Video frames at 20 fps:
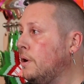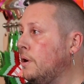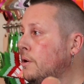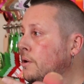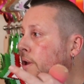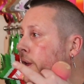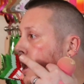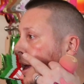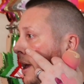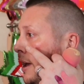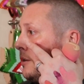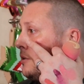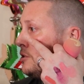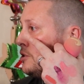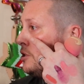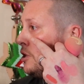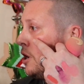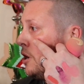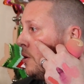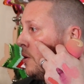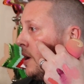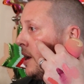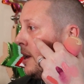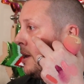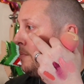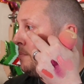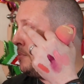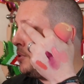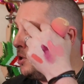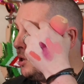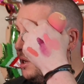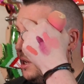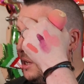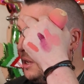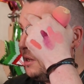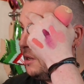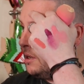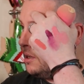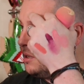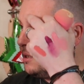Okay, so I'm
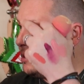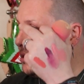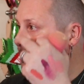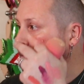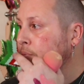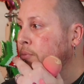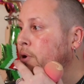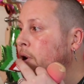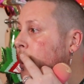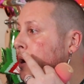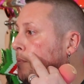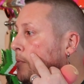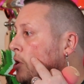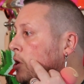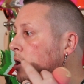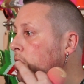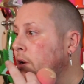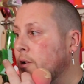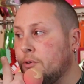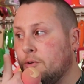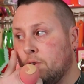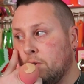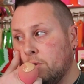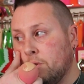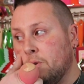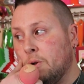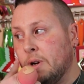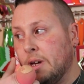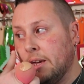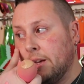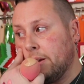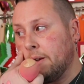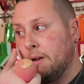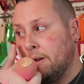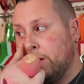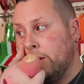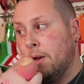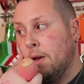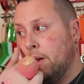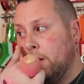putting some primer on real quick
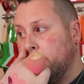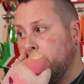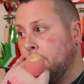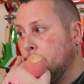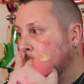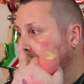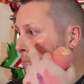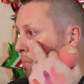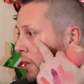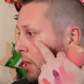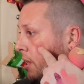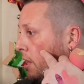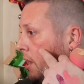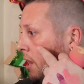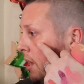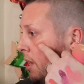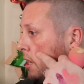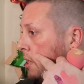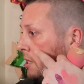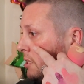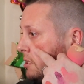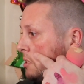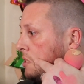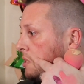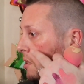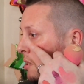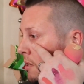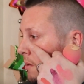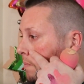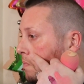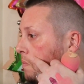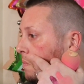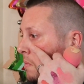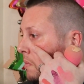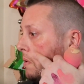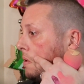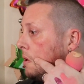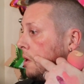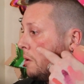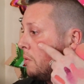because
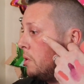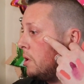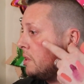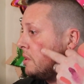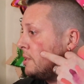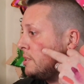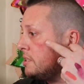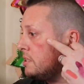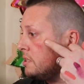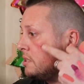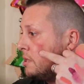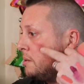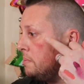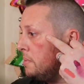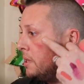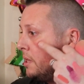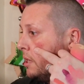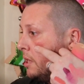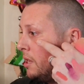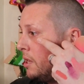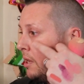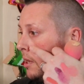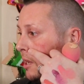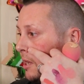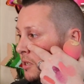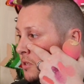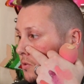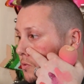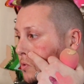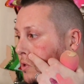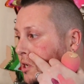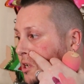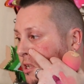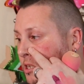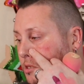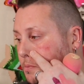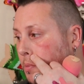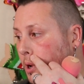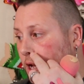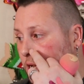I want this to be as
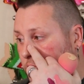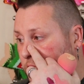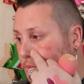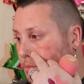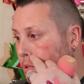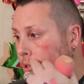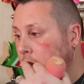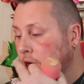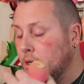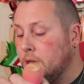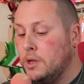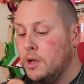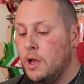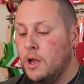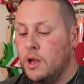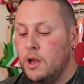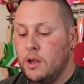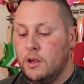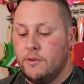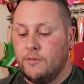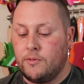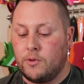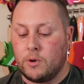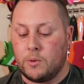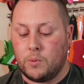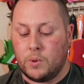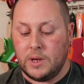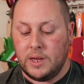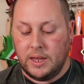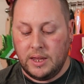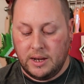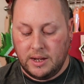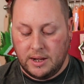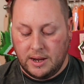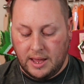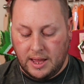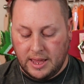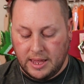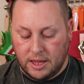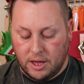real as possible for
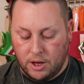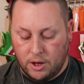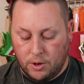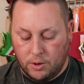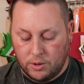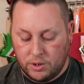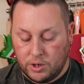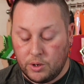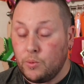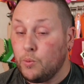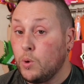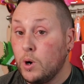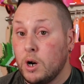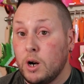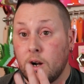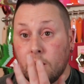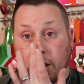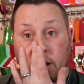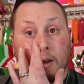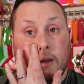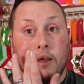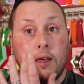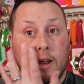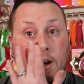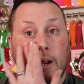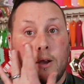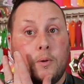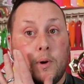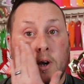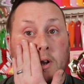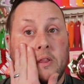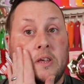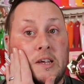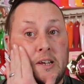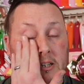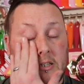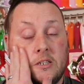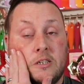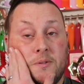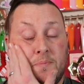when I go to work and I wear
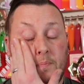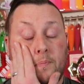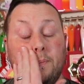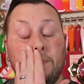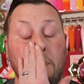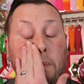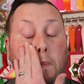these.